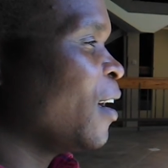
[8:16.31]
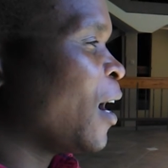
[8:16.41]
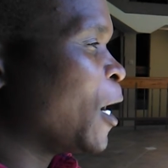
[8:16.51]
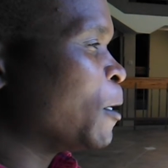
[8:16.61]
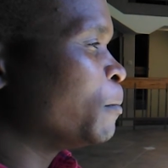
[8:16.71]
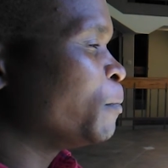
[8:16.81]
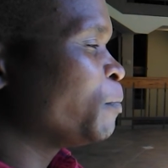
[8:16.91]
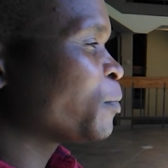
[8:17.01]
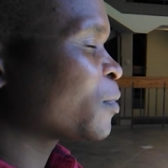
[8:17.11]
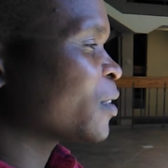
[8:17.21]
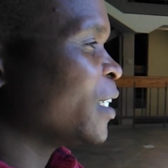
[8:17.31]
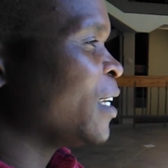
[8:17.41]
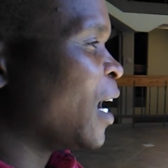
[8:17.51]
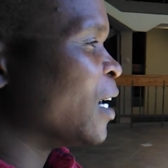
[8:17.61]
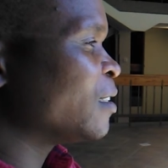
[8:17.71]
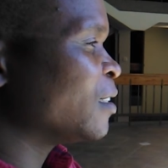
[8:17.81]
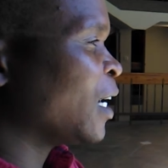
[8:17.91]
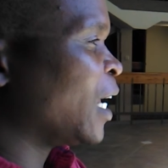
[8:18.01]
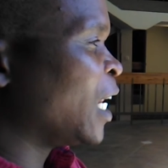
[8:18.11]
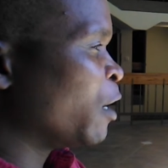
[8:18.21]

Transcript: I